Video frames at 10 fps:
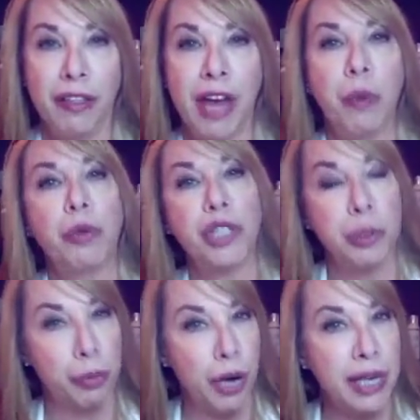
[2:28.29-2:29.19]
That will
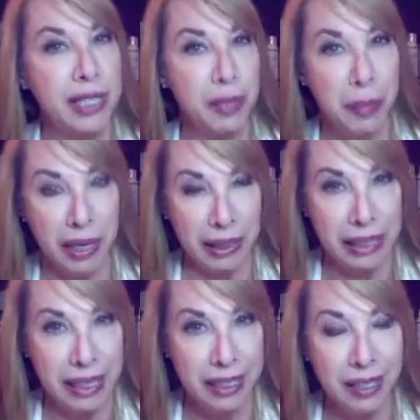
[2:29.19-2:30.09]
suppress the
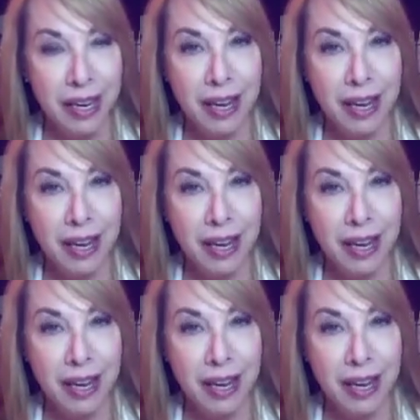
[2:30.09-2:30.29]
melanin